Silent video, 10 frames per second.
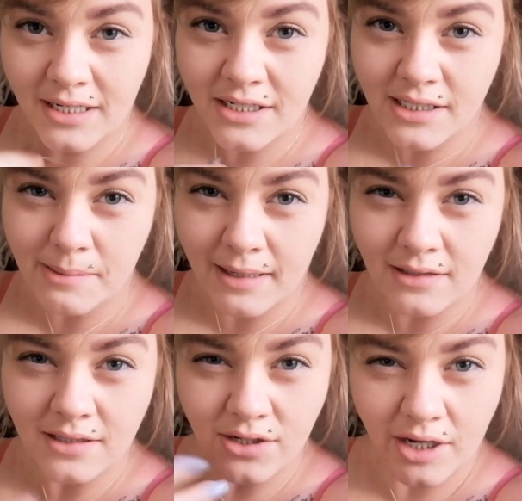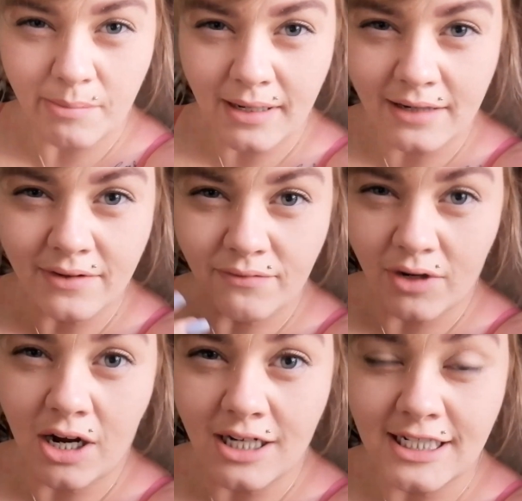questions about the diet plan
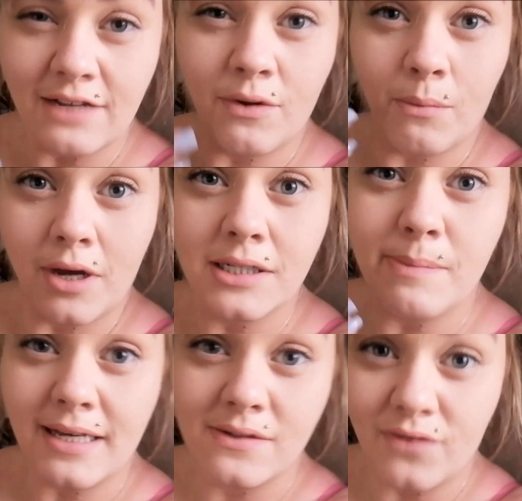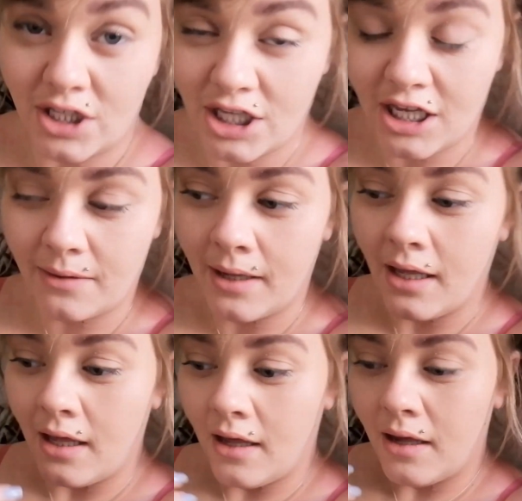regarding if it works best for you.
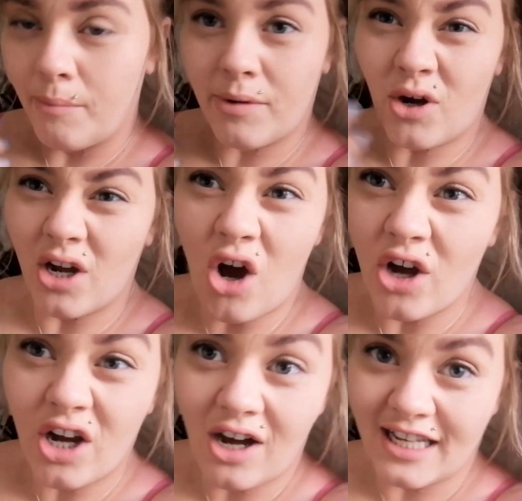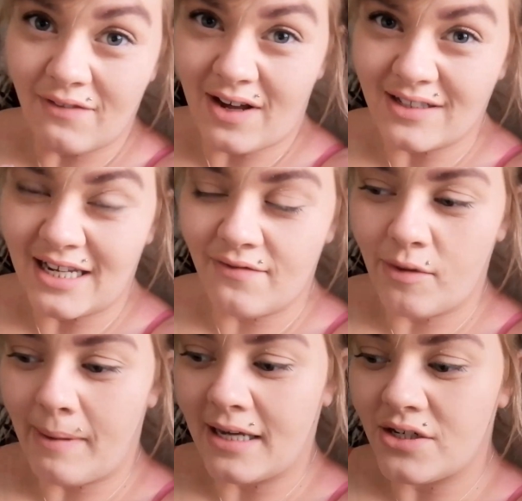But I can't give out that
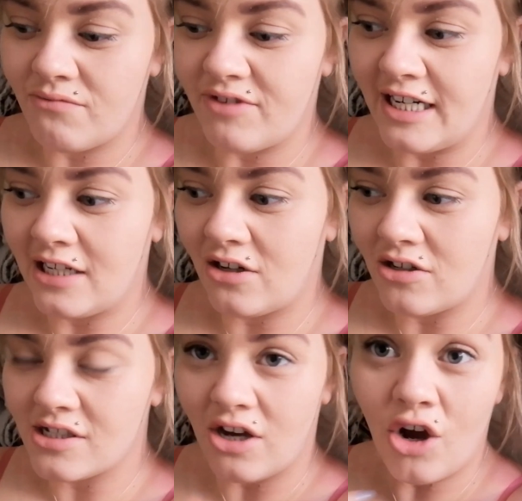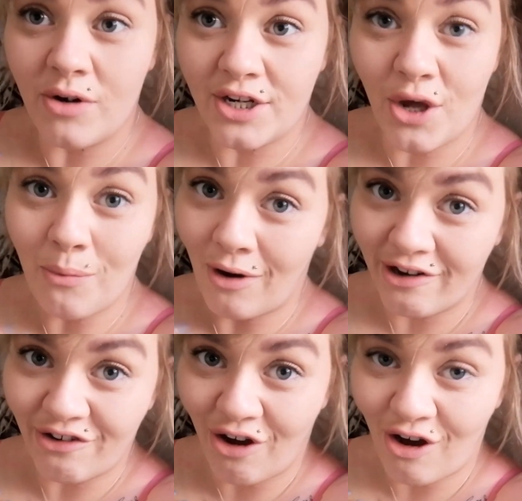information really, guys. I only know what
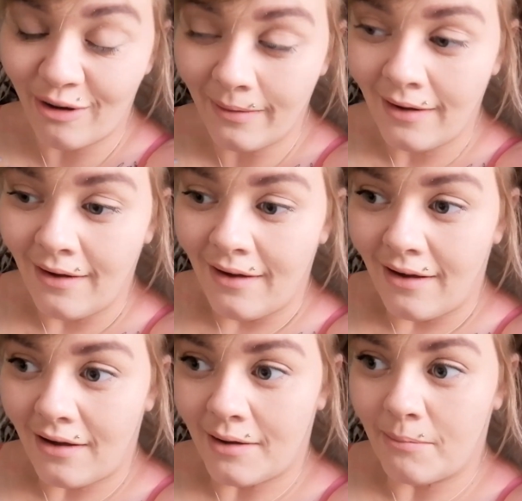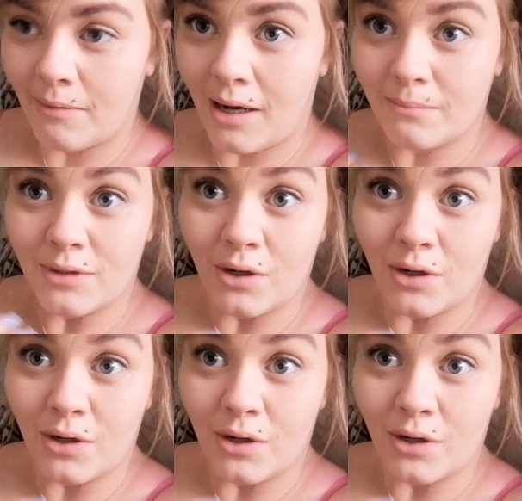I know. I'm